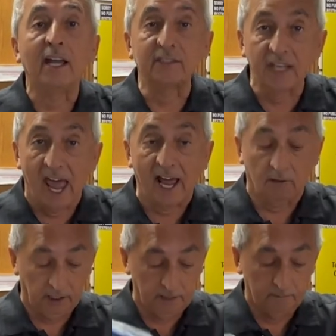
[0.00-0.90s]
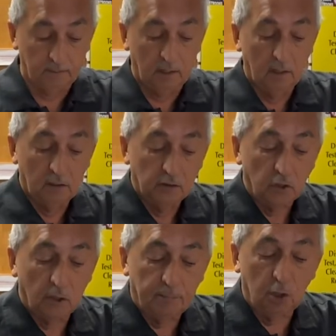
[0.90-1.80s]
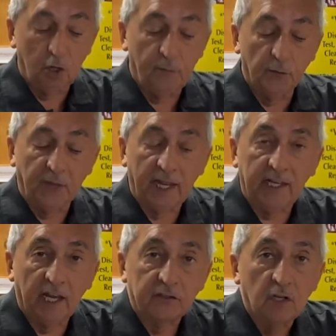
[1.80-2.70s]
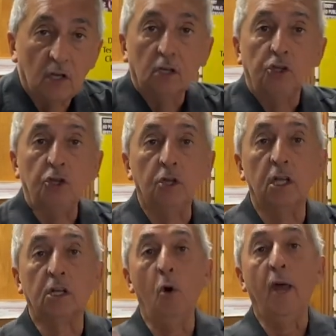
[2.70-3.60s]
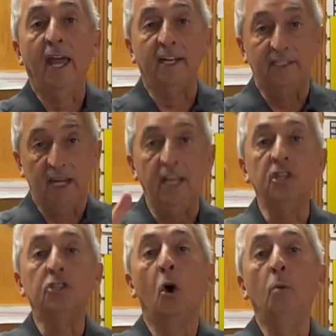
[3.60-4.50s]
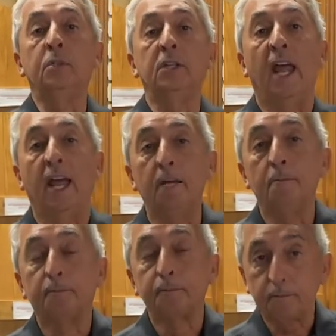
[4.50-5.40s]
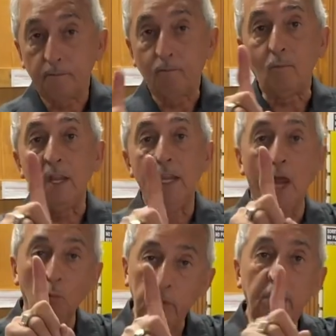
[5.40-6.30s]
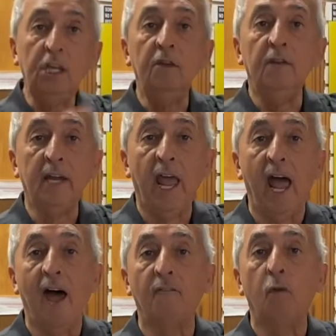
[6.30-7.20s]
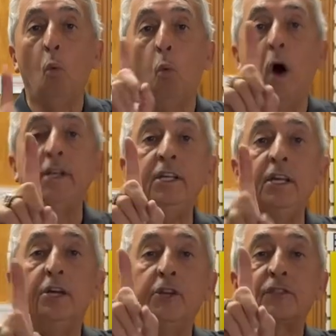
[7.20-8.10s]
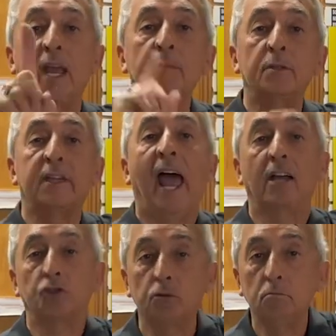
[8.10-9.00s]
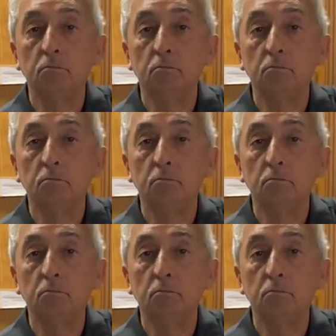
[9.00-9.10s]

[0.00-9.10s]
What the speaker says: Exactly. So the beautiful thing is you can go ahead and take this home today, and we even have 1 year same as cash.